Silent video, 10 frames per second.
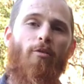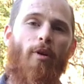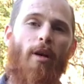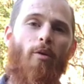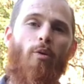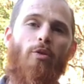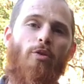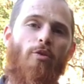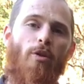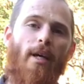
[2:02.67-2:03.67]
If we had
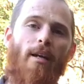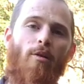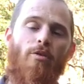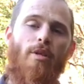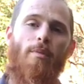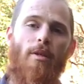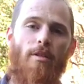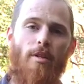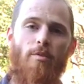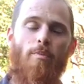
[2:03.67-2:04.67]
horses or cattle or something
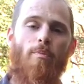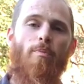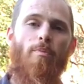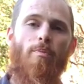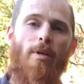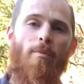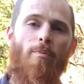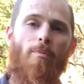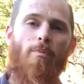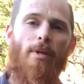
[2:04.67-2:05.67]
that does big
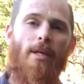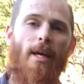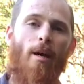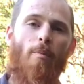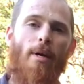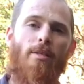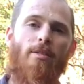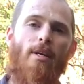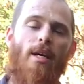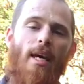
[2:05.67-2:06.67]
cow
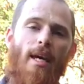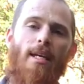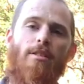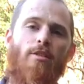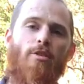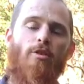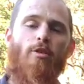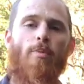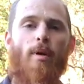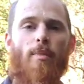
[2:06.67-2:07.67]
pats, easy to
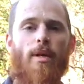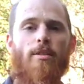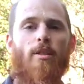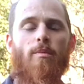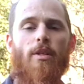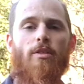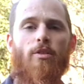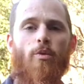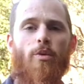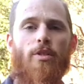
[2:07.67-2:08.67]
scoop up, easy to mix
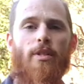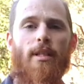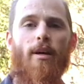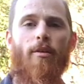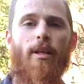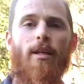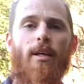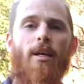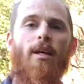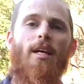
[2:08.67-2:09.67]
into a slurry,
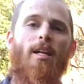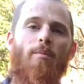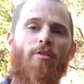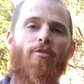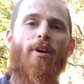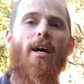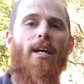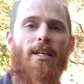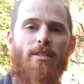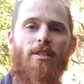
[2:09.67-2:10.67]
it'd be
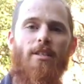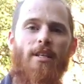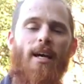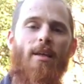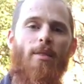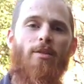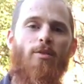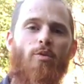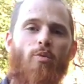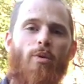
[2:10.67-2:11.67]
far easier to add
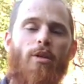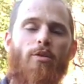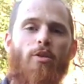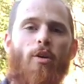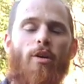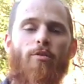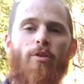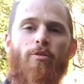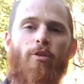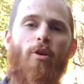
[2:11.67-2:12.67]
this as well. So if
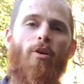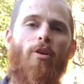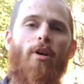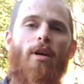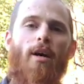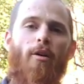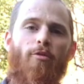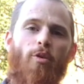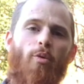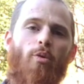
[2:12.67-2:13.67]
you've got a
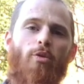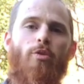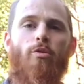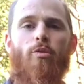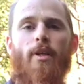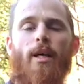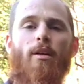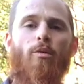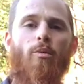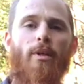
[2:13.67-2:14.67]
few horses or
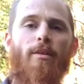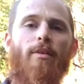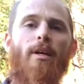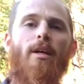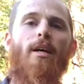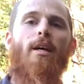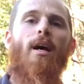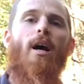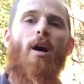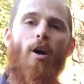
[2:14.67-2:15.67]
cattle or whatever,
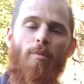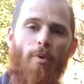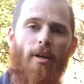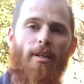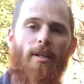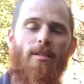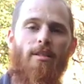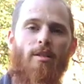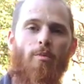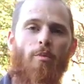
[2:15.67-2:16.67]
a home biogas
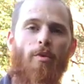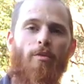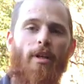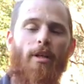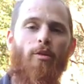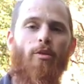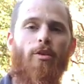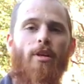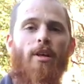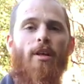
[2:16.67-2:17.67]
system would be really
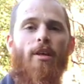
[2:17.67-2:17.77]
good.